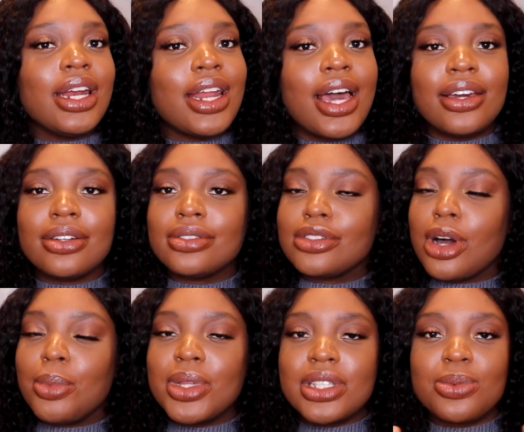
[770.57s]
Like,
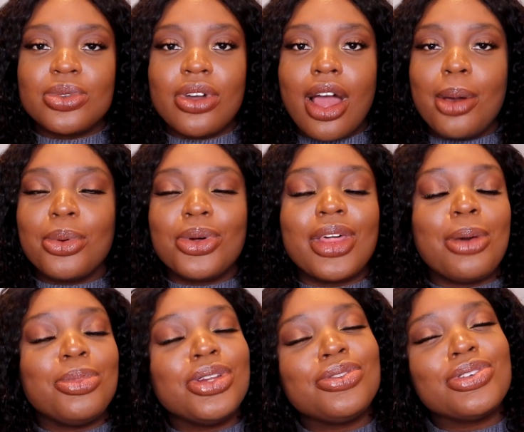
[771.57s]
comment, subscribe, all
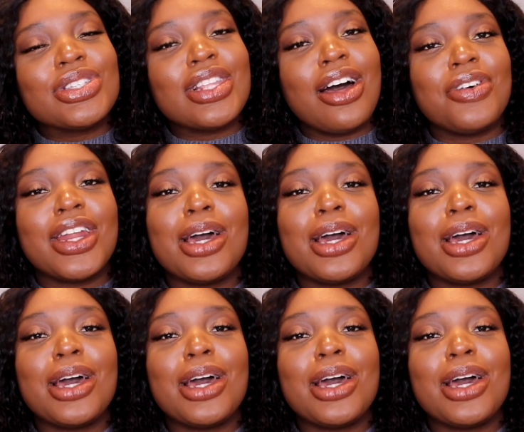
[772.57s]
that beautiful stuff,